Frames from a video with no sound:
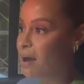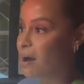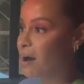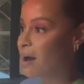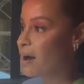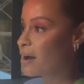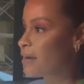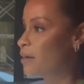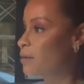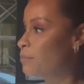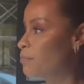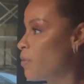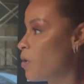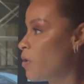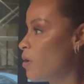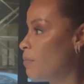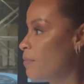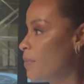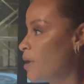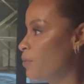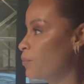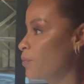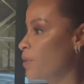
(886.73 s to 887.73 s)
I am on
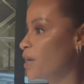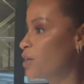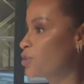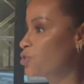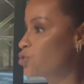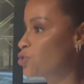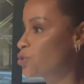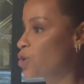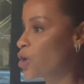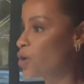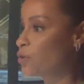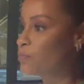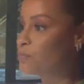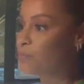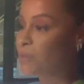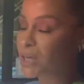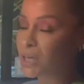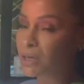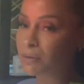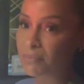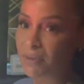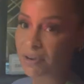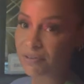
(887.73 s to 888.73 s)
my way to go
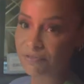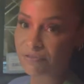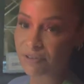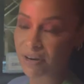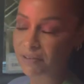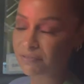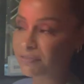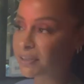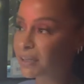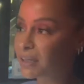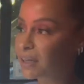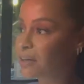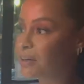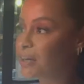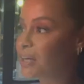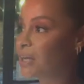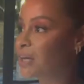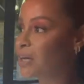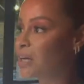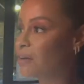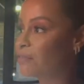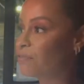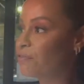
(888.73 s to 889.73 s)
meet my friend
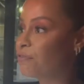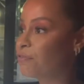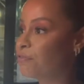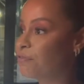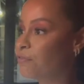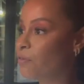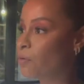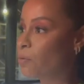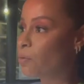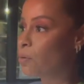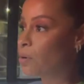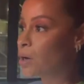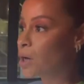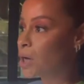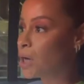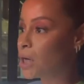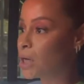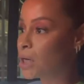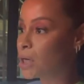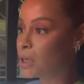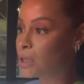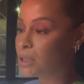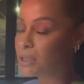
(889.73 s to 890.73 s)
Valeria
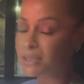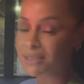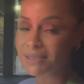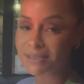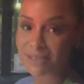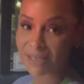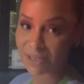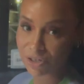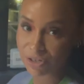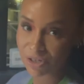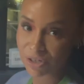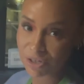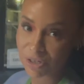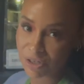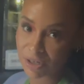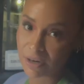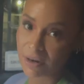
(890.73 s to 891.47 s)
for dinner.